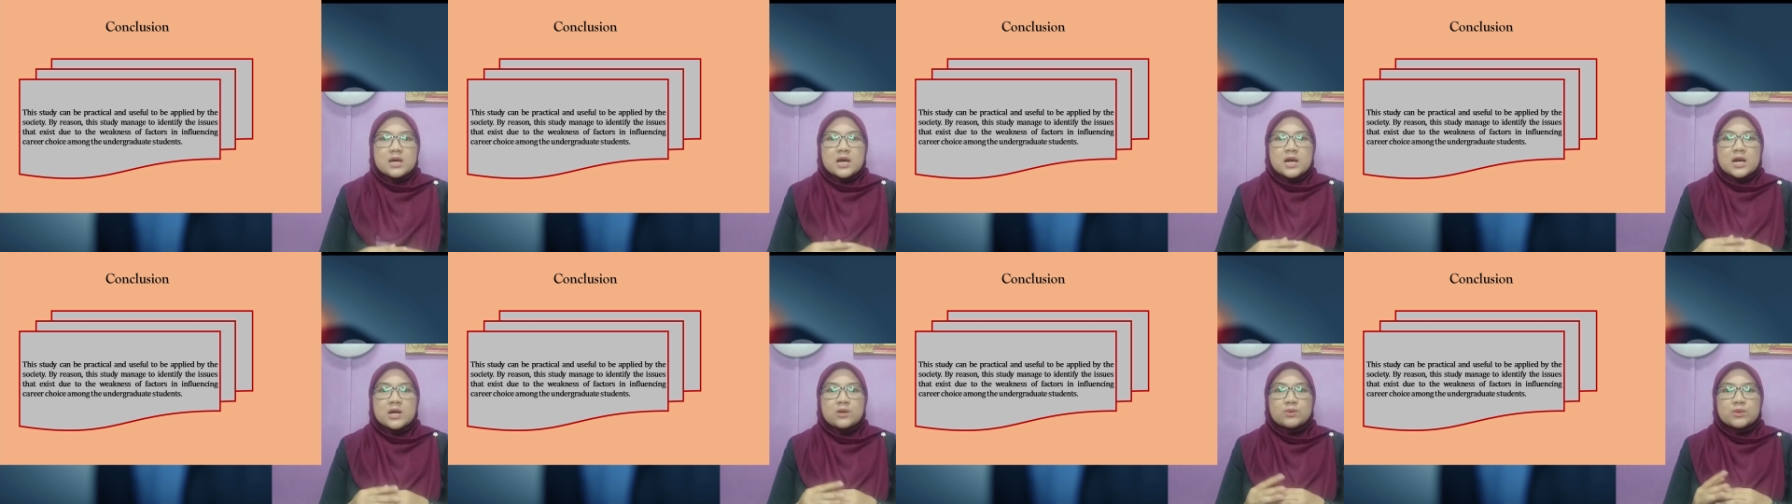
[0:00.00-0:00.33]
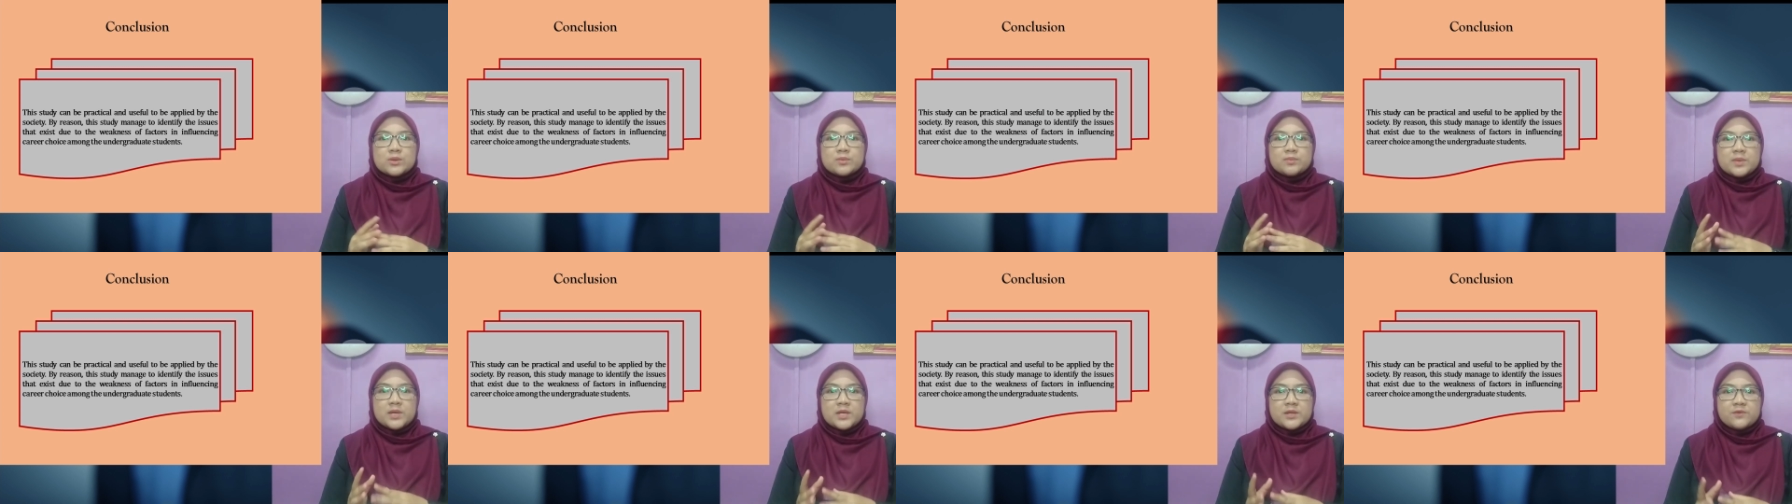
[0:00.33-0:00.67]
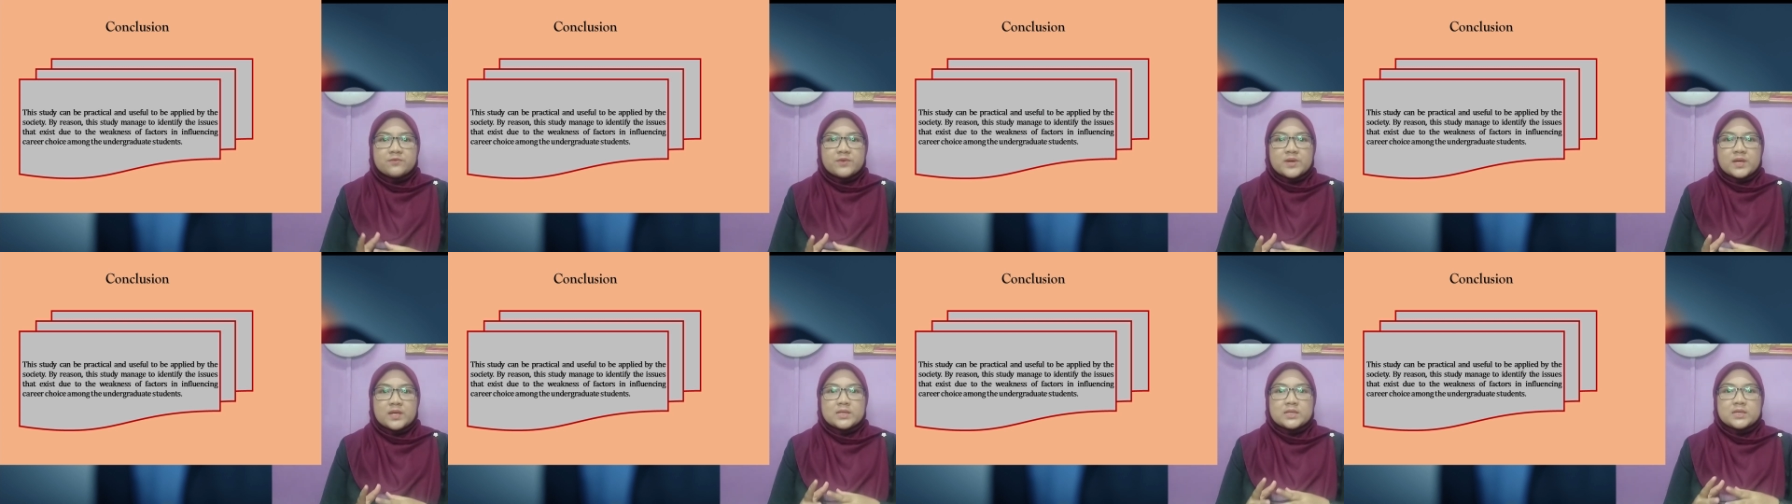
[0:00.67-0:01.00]
Our main
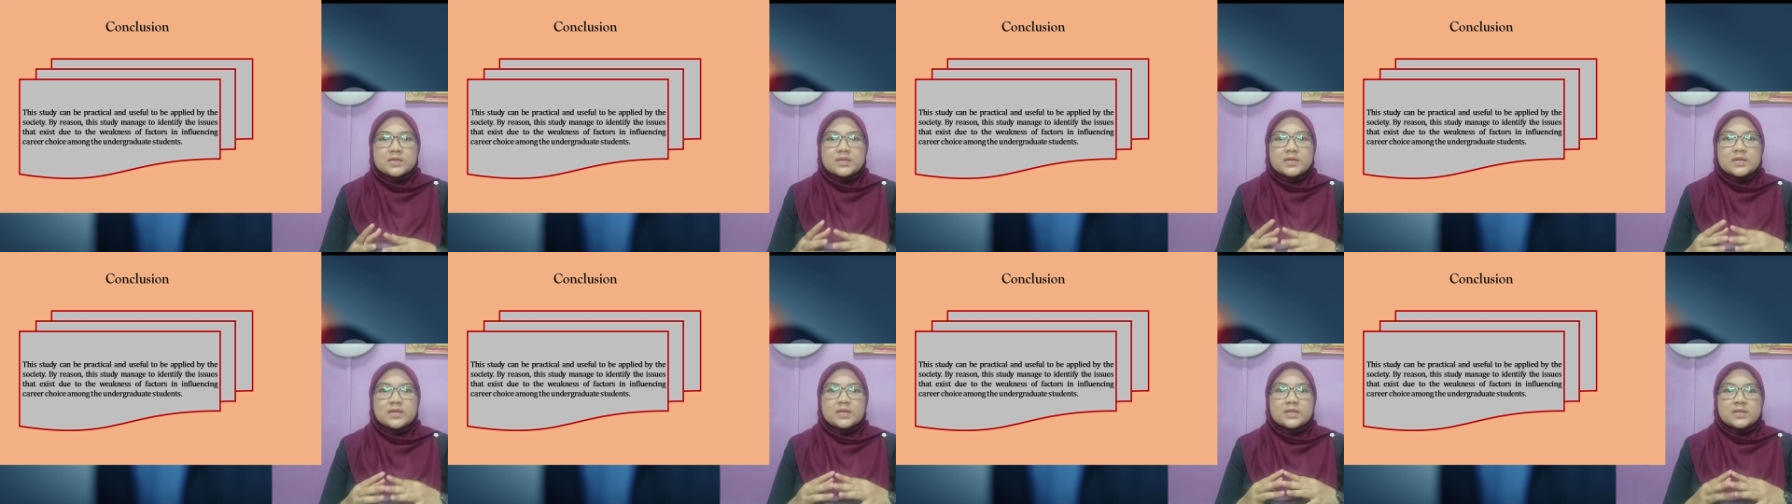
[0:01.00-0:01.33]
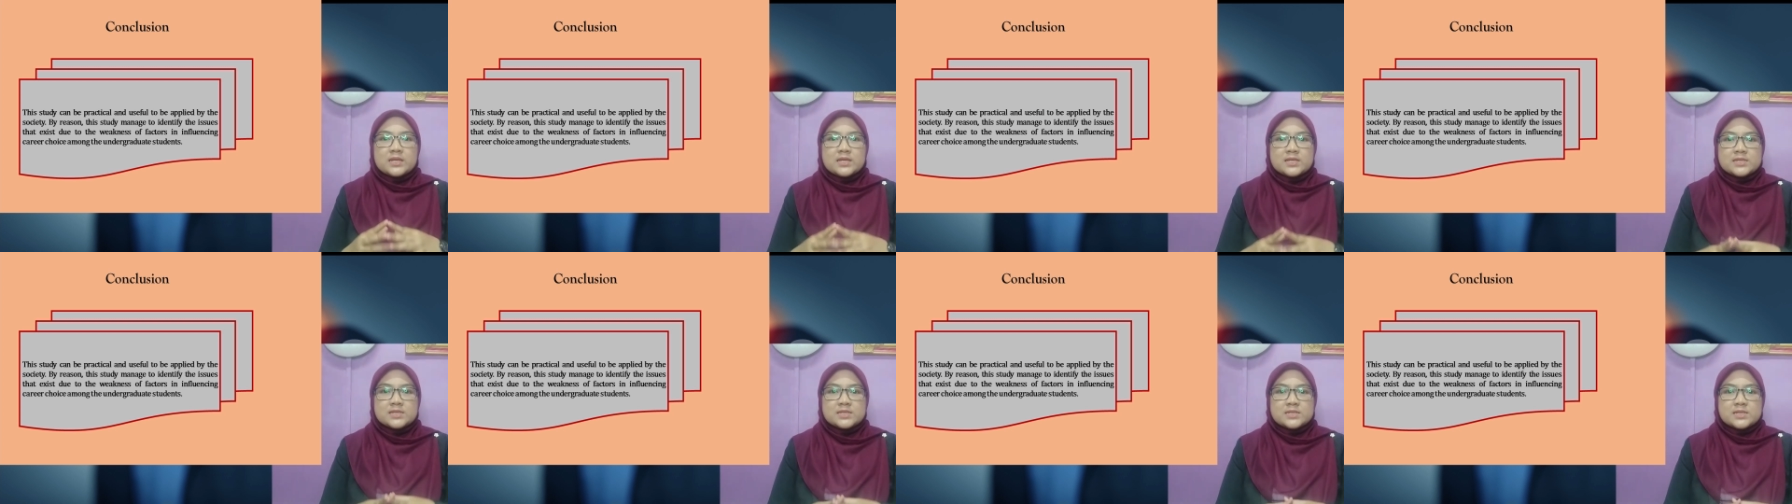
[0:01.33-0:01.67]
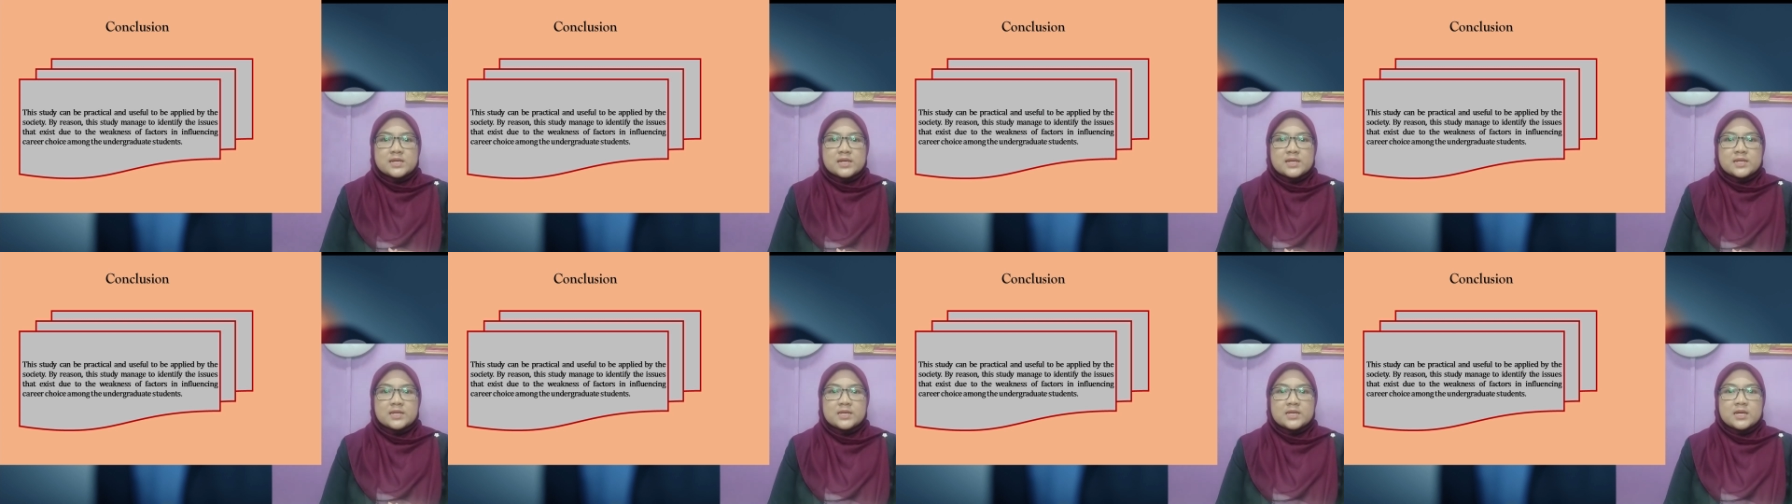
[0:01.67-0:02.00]
factor in this
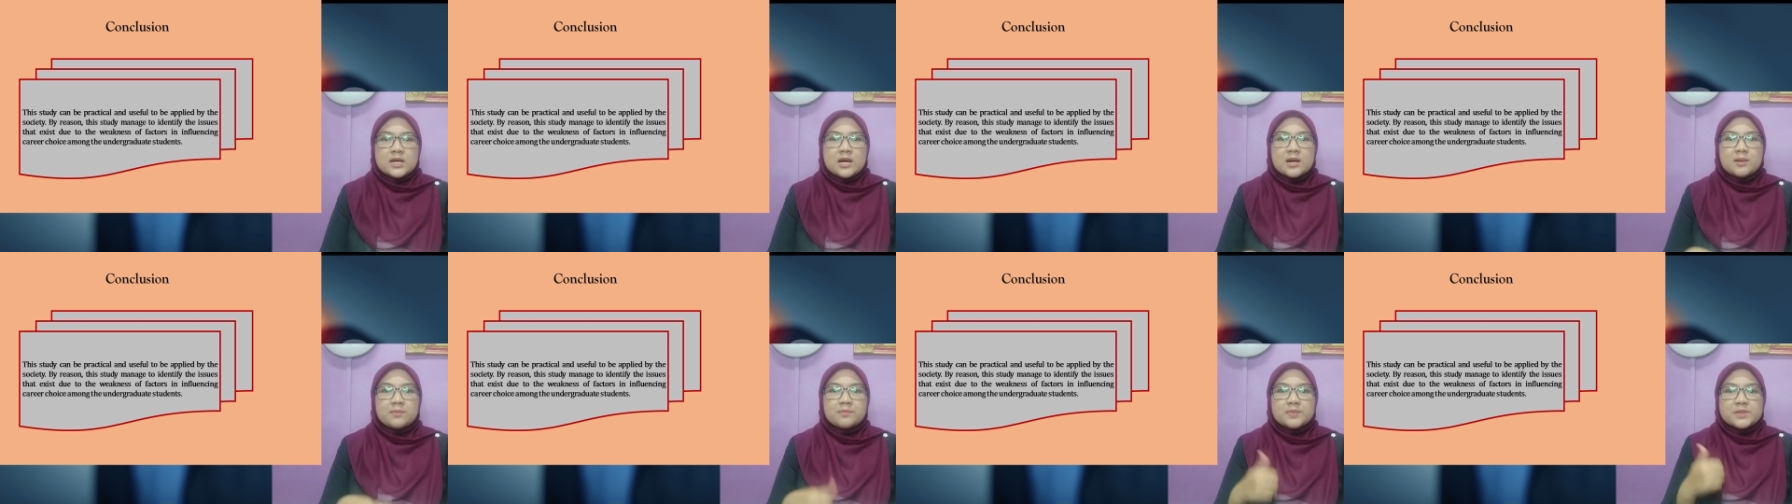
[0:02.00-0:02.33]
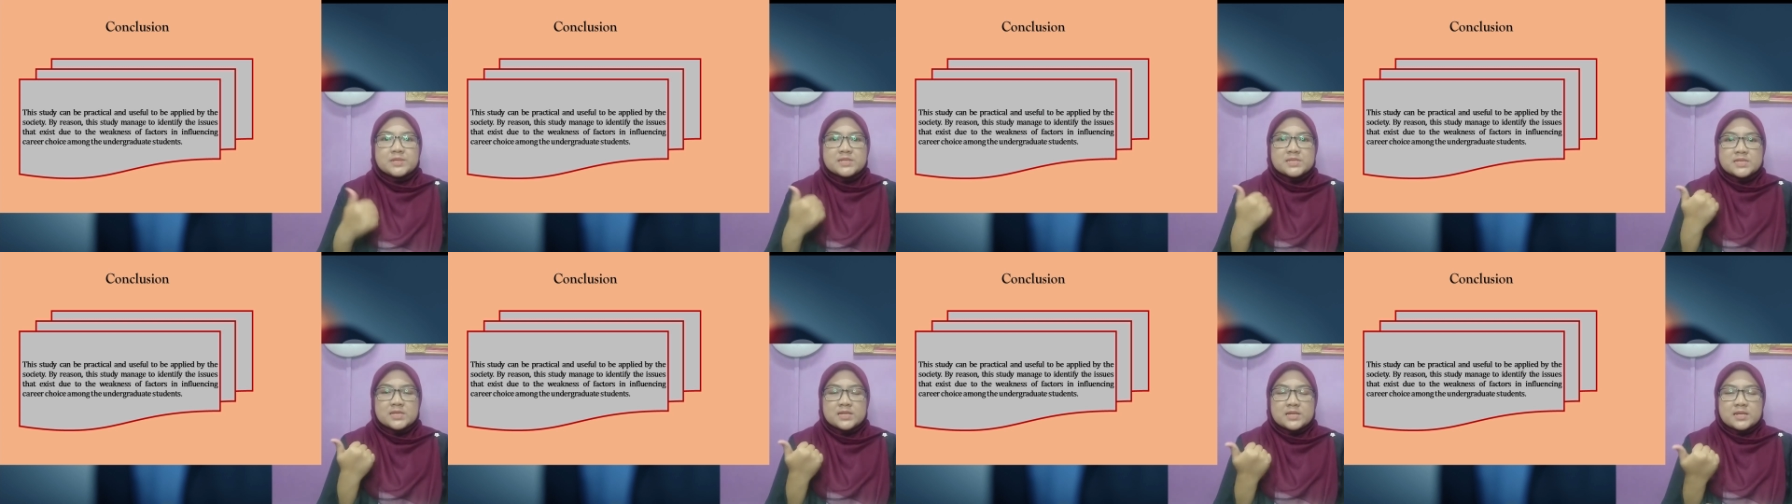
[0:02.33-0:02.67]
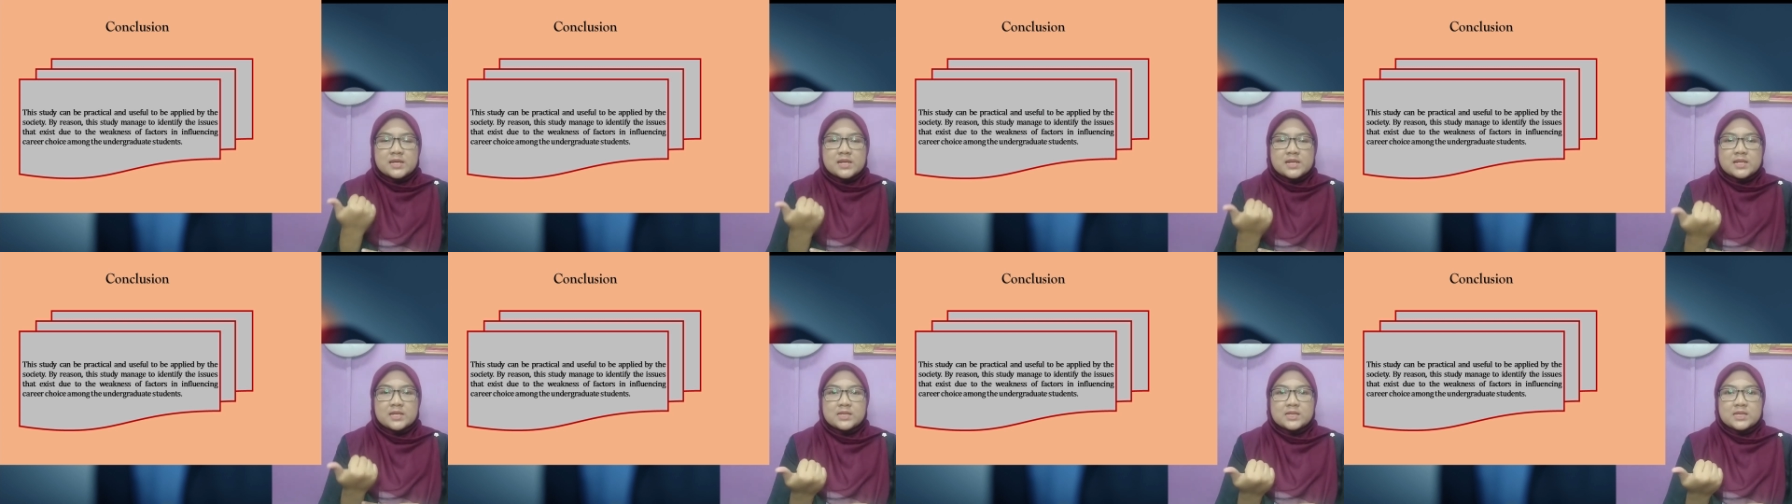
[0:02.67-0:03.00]
study are
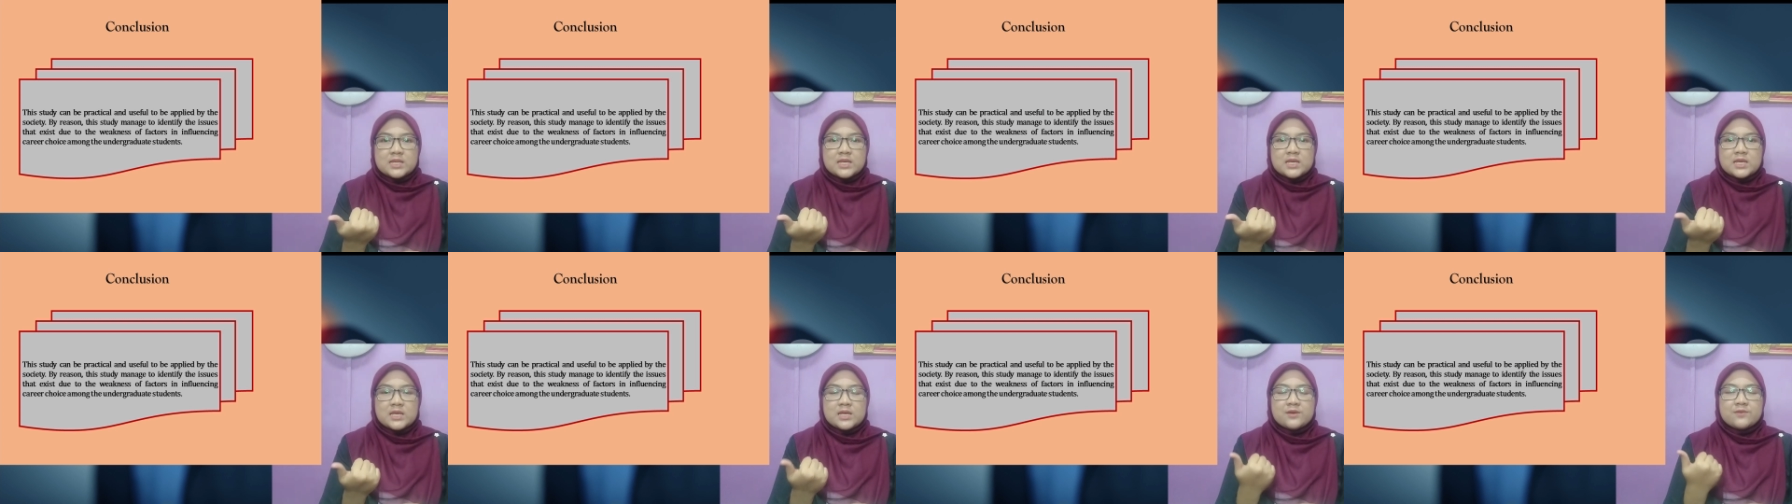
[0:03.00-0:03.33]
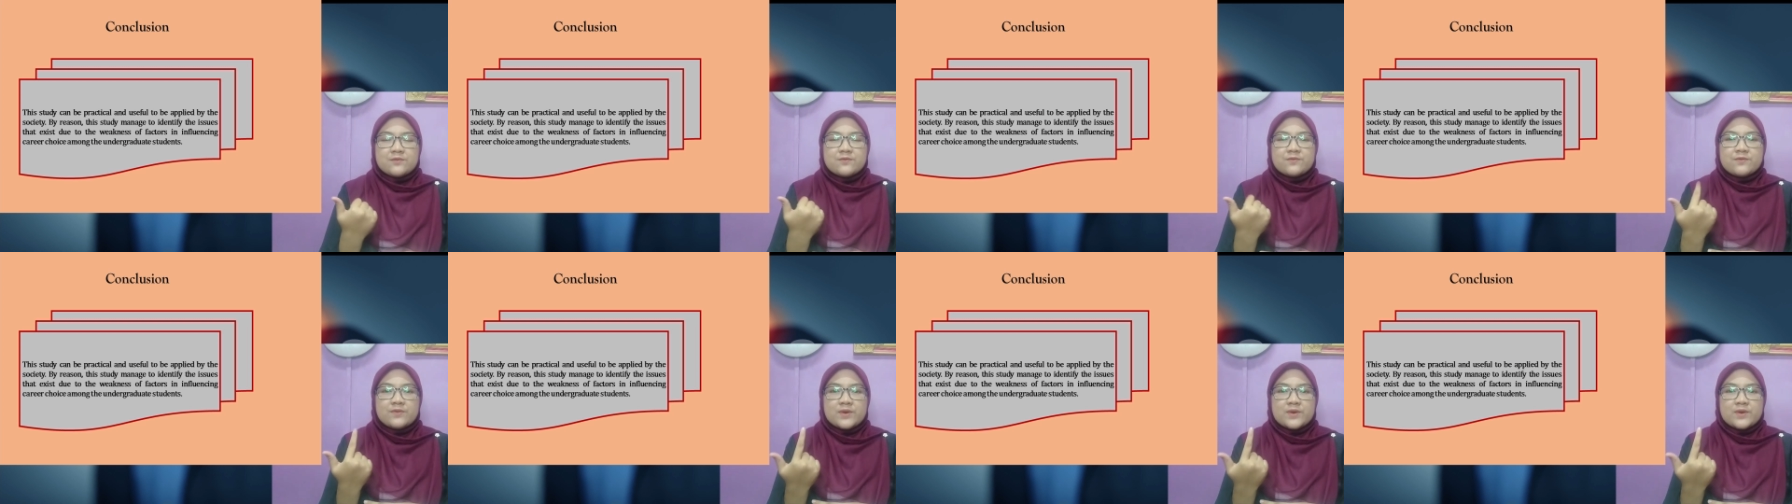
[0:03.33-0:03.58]
personality,